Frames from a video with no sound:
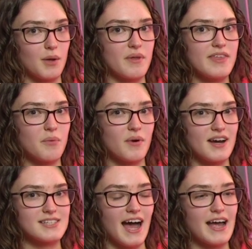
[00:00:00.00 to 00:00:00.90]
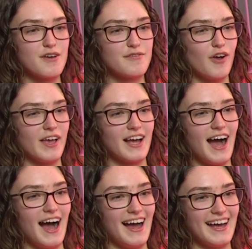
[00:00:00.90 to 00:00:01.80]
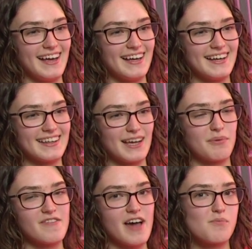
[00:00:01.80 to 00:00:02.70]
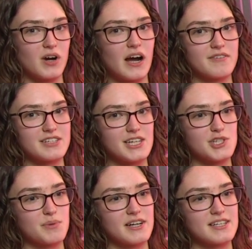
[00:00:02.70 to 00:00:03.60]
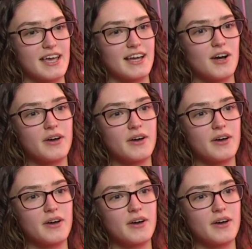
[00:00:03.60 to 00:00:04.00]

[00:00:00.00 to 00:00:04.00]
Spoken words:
good with it, whereas I have felt like we've had more conversations where he's like,